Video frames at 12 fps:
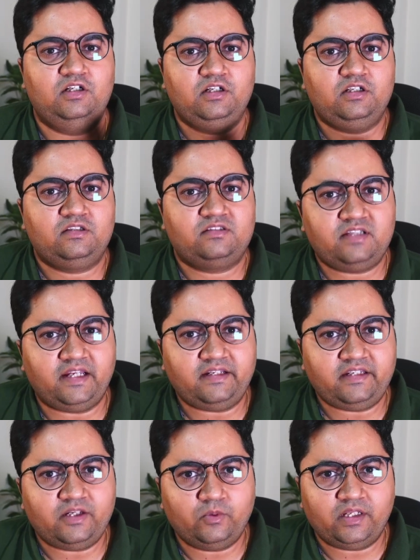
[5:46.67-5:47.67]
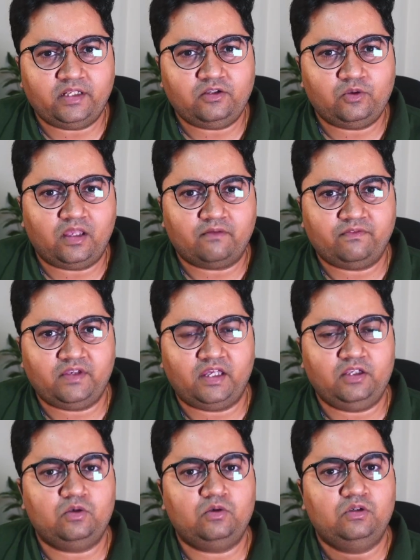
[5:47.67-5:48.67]
Stay tuned in to
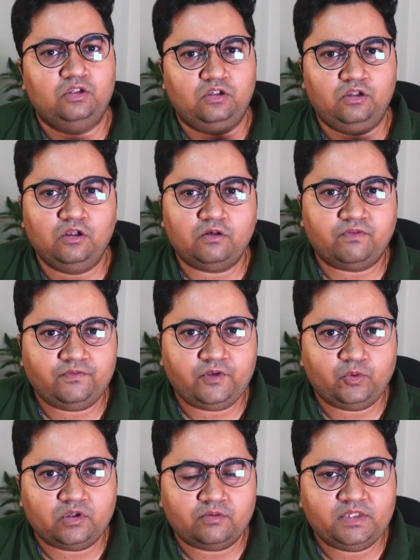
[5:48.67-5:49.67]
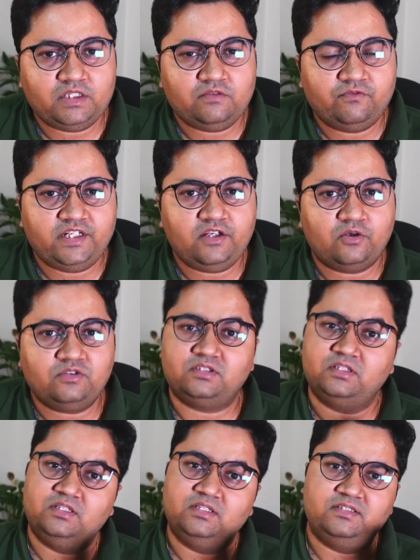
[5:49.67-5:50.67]
Cafe.io. Look for future videos.
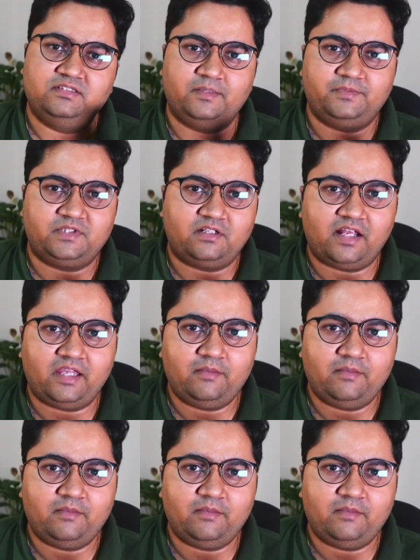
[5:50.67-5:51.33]
Subscribe.